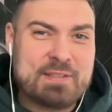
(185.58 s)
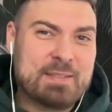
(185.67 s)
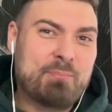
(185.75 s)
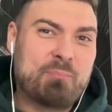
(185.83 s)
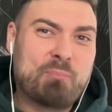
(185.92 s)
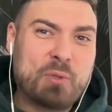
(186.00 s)
us
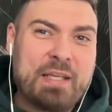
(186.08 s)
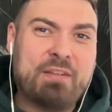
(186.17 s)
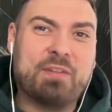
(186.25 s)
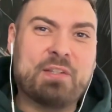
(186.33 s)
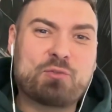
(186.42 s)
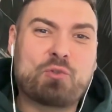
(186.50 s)
a
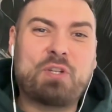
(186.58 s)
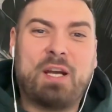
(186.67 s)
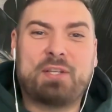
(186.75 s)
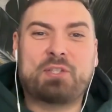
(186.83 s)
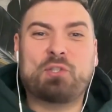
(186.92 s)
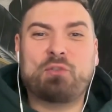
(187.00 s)
brief
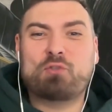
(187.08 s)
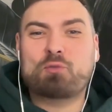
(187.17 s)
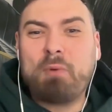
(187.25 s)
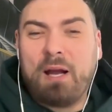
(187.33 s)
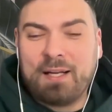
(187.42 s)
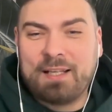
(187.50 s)
introduction of
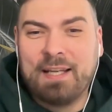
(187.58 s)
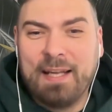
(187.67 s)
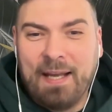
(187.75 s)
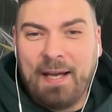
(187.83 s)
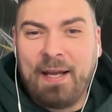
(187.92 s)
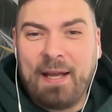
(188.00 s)
Schmack
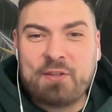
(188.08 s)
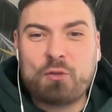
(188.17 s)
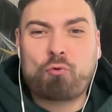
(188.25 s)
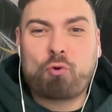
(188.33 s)
and the